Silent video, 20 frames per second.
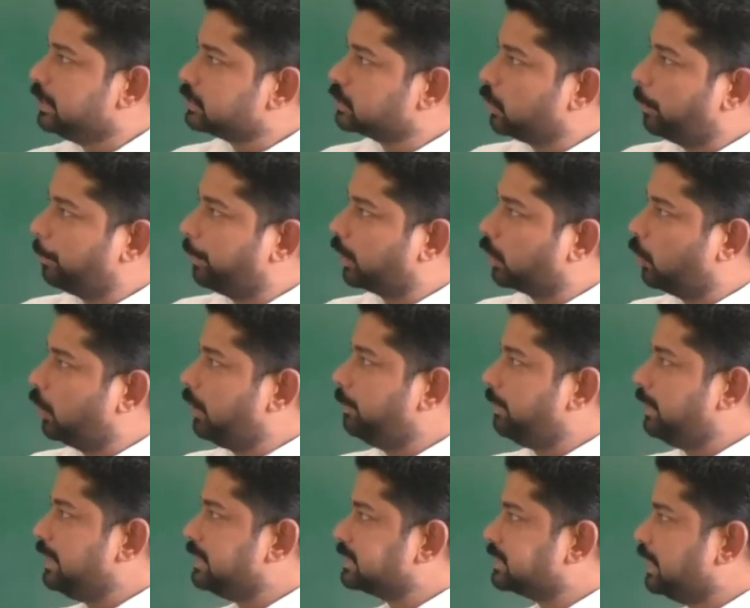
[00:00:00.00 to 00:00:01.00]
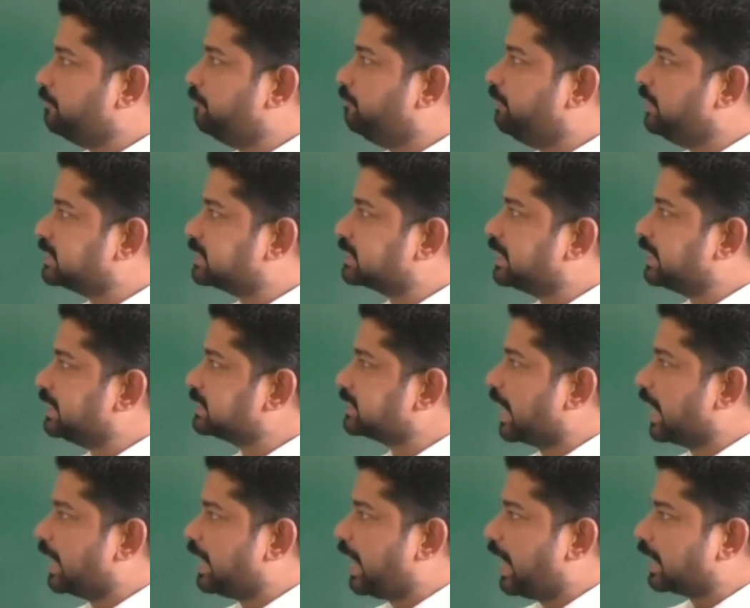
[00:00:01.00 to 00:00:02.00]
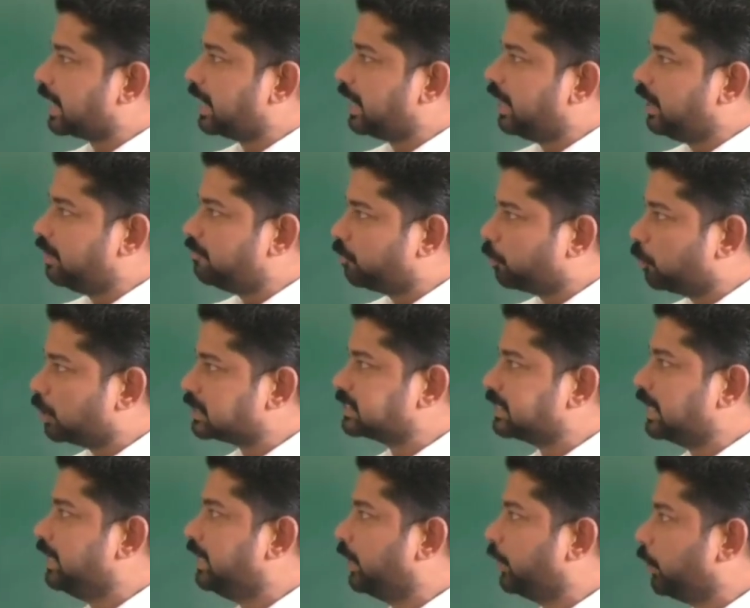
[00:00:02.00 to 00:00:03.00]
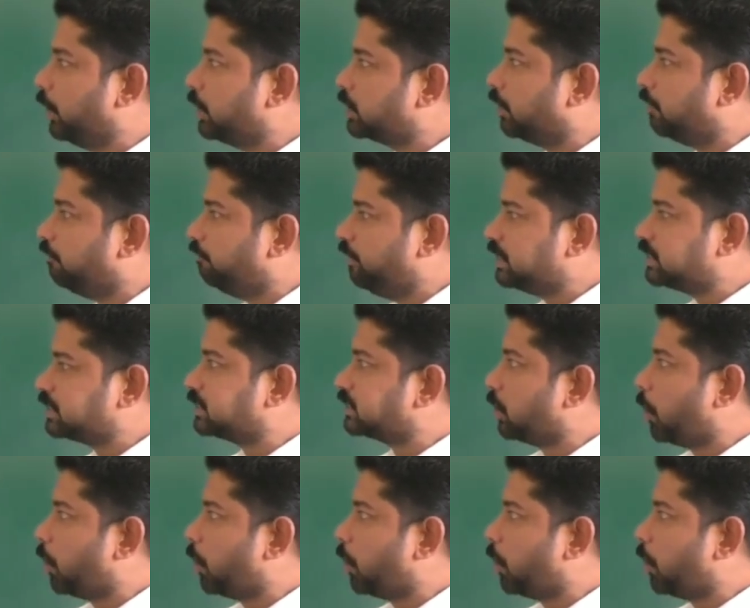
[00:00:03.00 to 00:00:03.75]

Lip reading: So petroleum is a viscous dark colored fluorescent liquid which